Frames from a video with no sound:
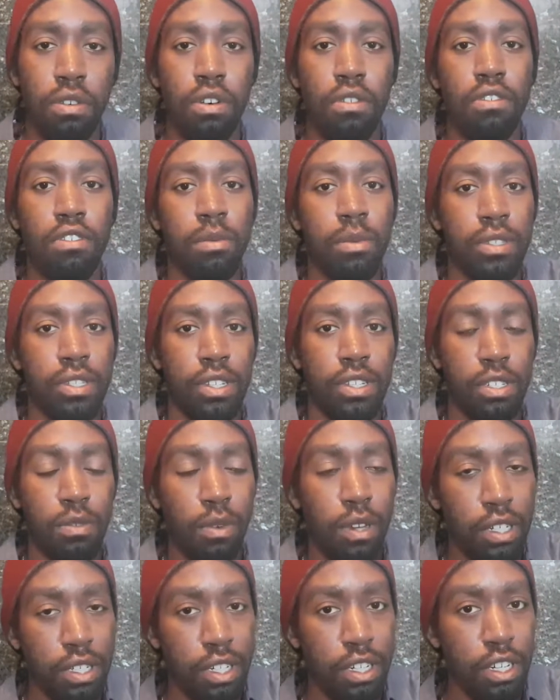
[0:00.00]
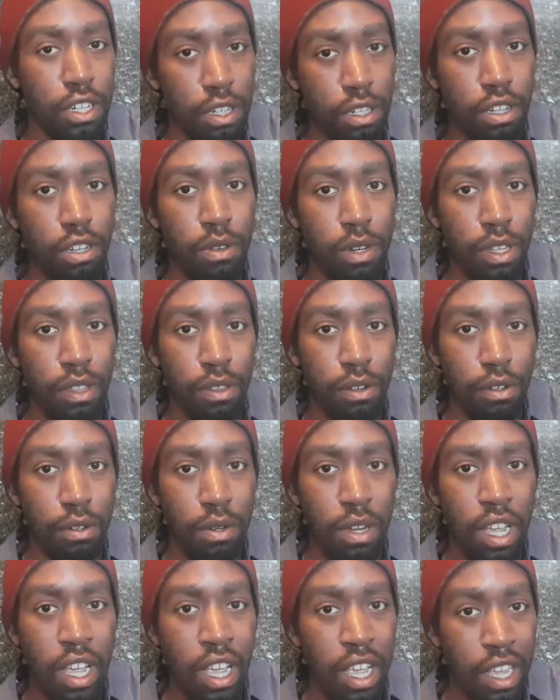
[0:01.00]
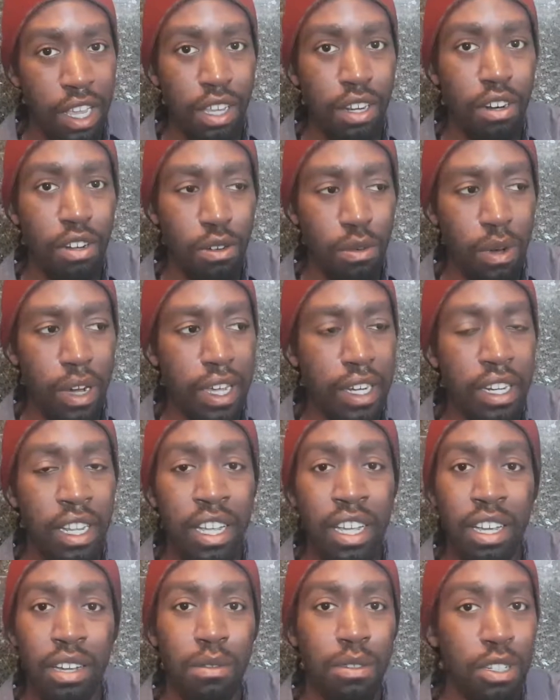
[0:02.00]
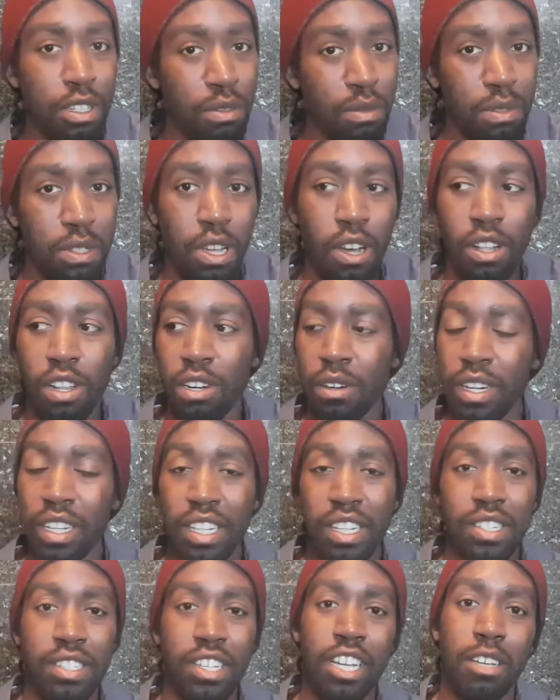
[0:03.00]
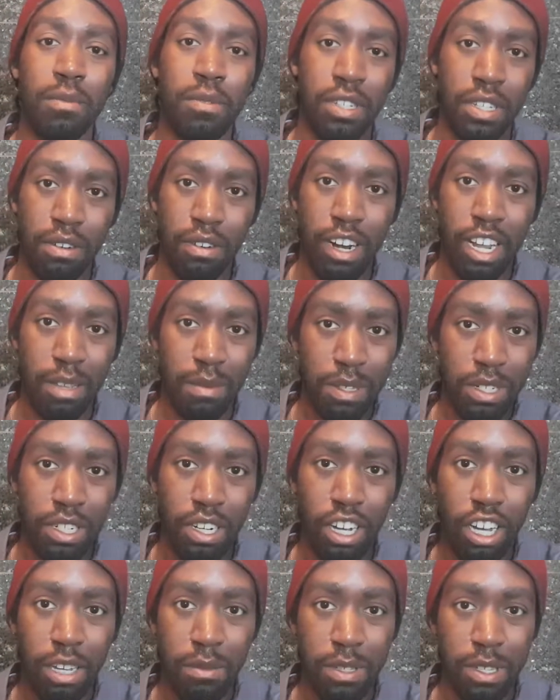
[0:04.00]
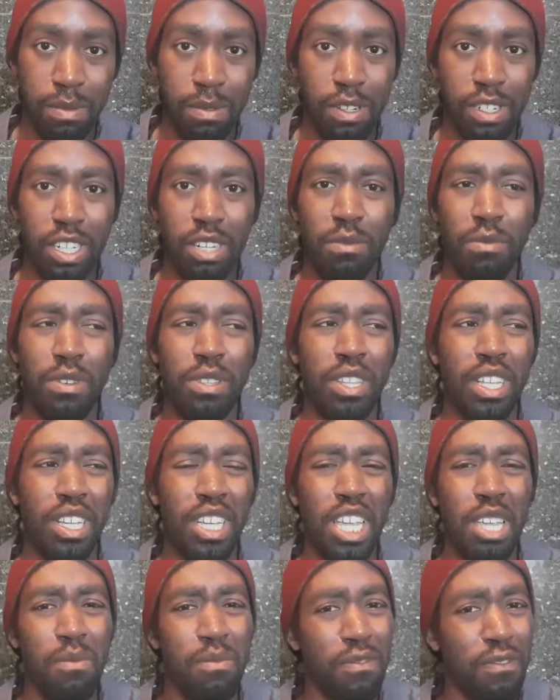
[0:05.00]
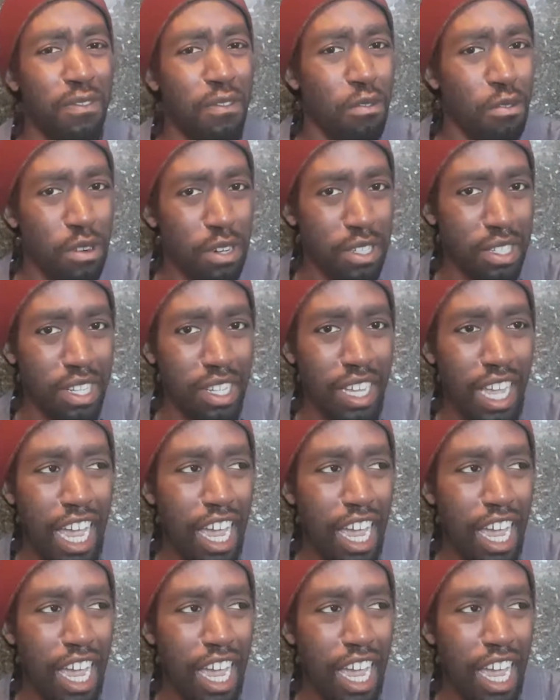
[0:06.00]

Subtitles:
horrible situation you're going through. You know what? When you tolerate these types of crappy jobs, especially when they keep forcing